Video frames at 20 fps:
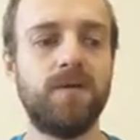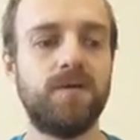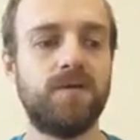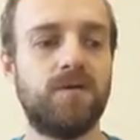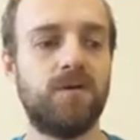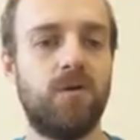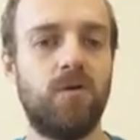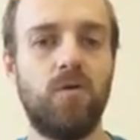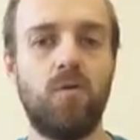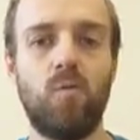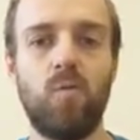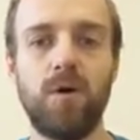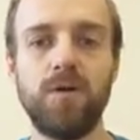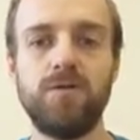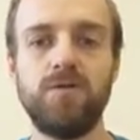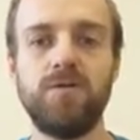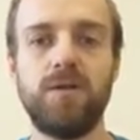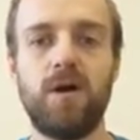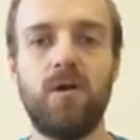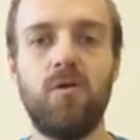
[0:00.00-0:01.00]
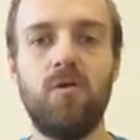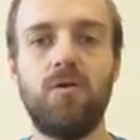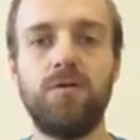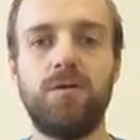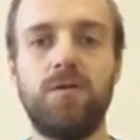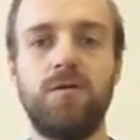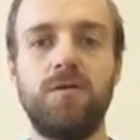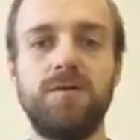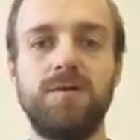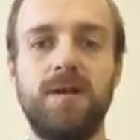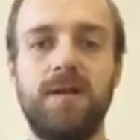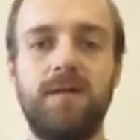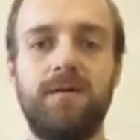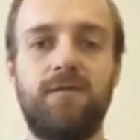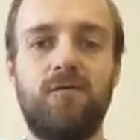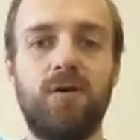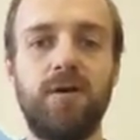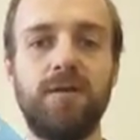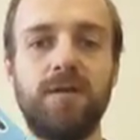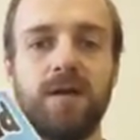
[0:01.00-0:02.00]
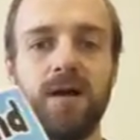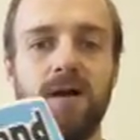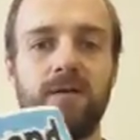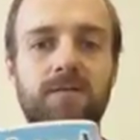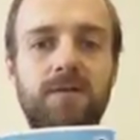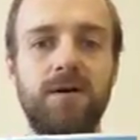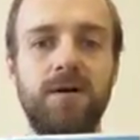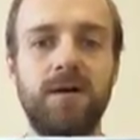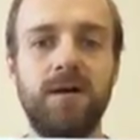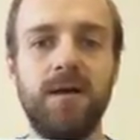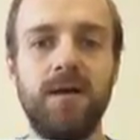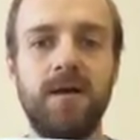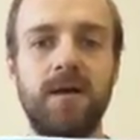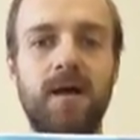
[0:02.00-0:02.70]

So once you download, you'll see the front cover.